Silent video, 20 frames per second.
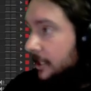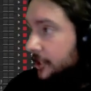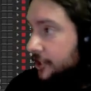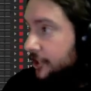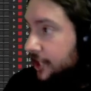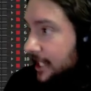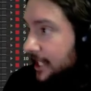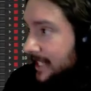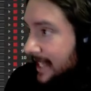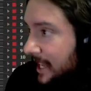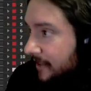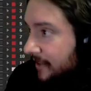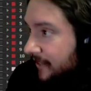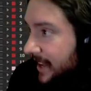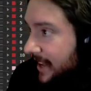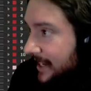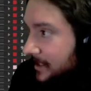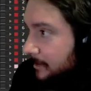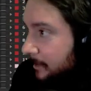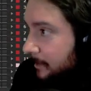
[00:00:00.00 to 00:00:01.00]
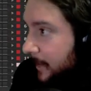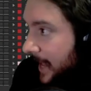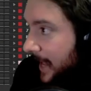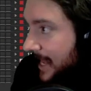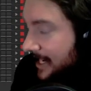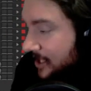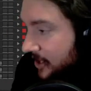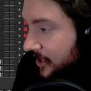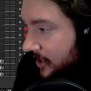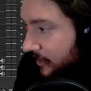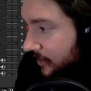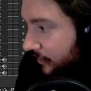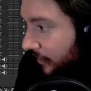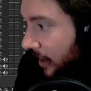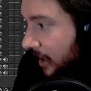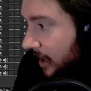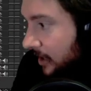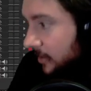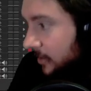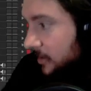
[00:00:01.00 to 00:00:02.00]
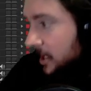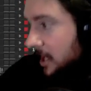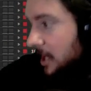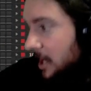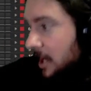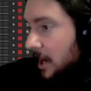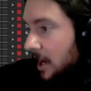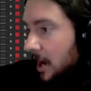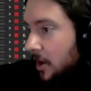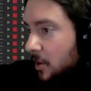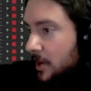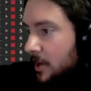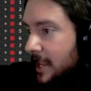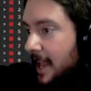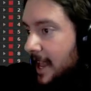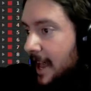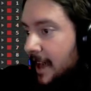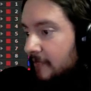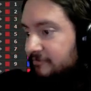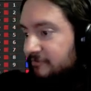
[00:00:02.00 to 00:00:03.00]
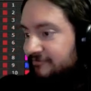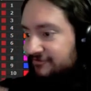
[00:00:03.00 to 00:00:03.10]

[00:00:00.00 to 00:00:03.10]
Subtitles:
GTFX Ben just followed. Oh yeah.